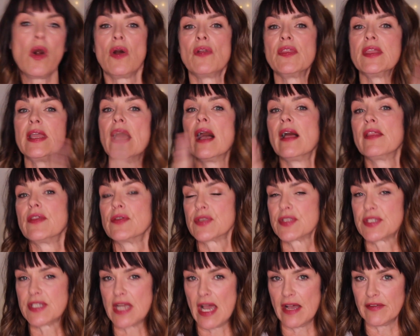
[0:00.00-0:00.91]
all the other
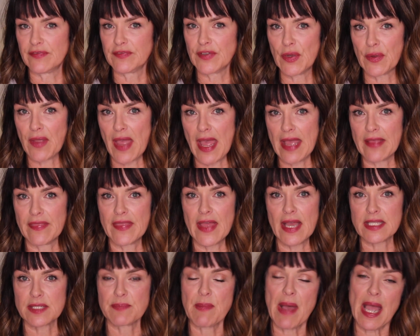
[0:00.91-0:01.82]
stuff. Okay.
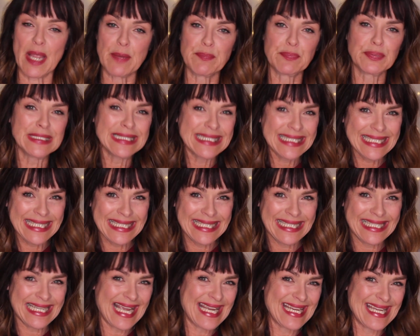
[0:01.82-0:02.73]
That's my
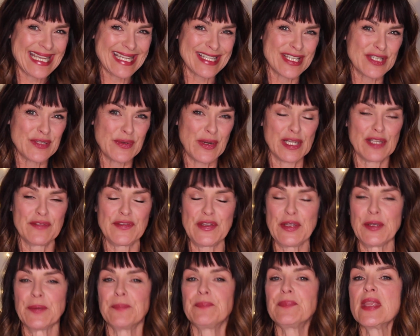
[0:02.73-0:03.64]
plea, I guess, to all of
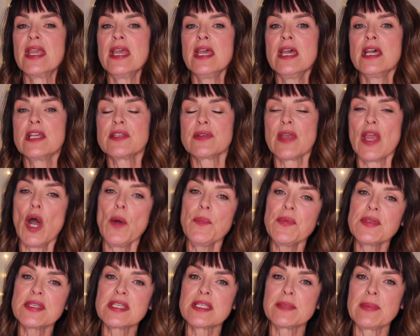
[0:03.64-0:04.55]
you. So I
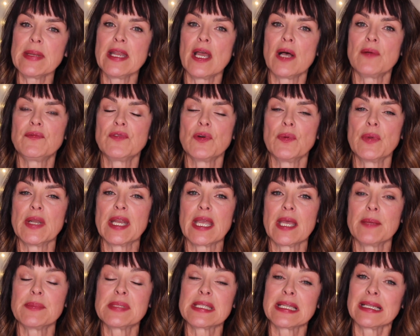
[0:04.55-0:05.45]
hope this has been helpful when it
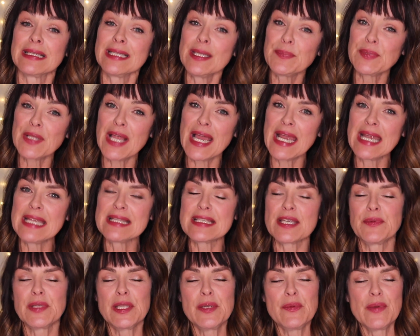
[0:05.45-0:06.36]
comes to lip lines.
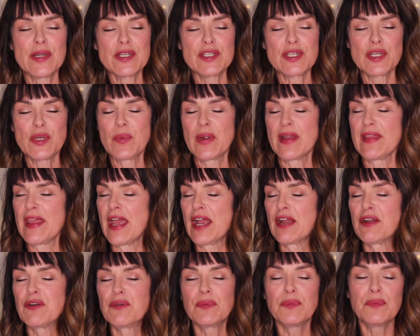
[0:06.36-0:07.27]
I really want you to wear
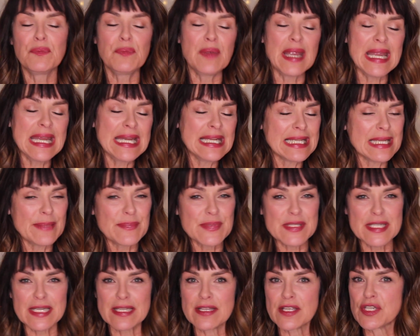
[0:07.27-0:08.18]
that great
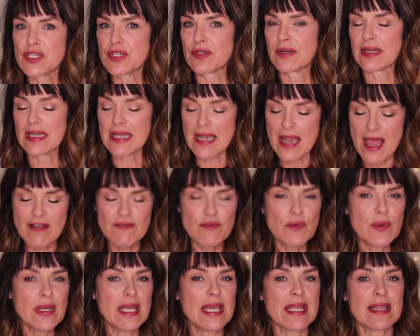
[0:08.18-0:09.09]
lipstick that you're in
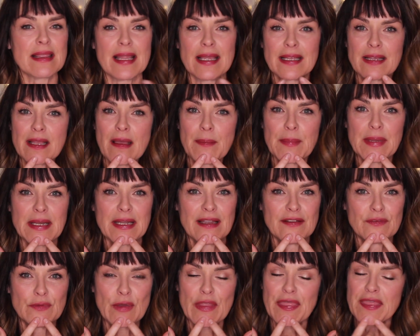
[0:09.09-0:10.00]
love with. Like I'm in
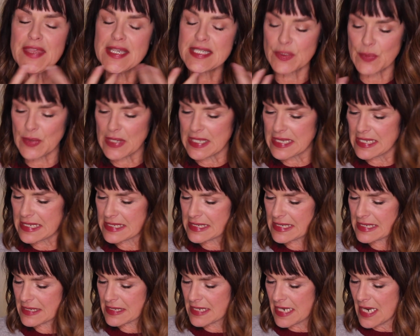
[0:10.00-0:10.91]
love with this one.
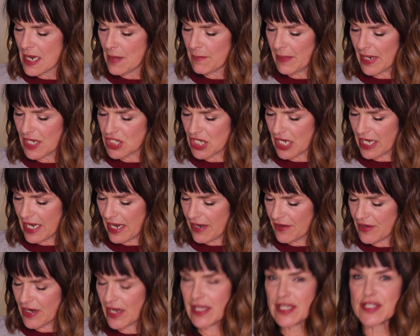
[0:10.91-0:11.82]
This is by Jane
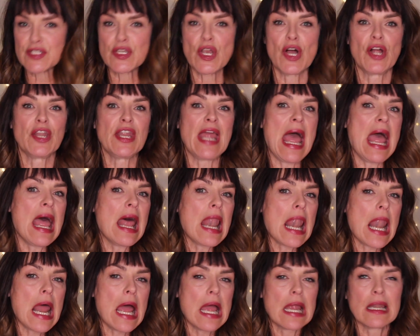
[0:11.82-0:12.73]
Iredale. It's called
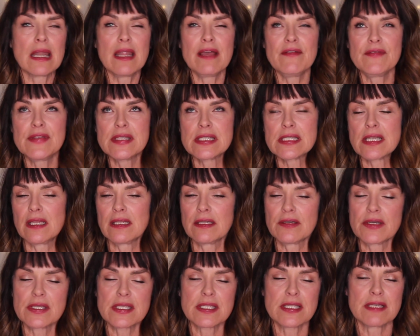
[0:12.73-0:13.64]
Ella. I love this
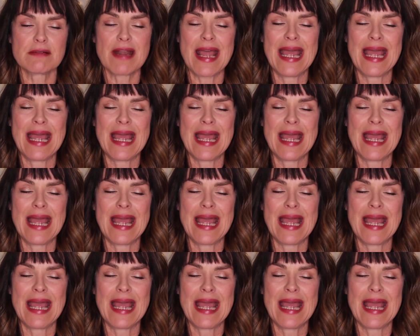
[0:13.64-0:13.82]
color. It's so